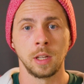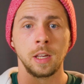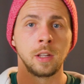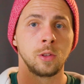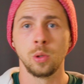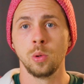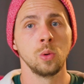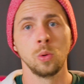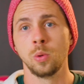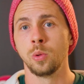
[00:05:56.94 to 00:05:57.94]
Day
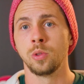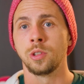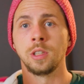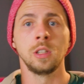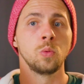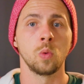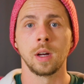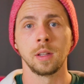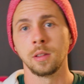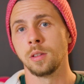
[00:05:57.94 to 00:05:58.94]
2 Scene
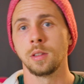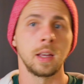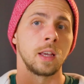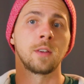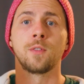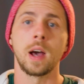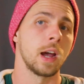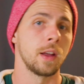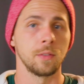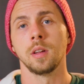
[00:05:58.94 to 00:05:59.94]
1 Take
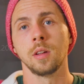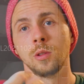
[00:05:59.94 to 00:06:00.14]
5.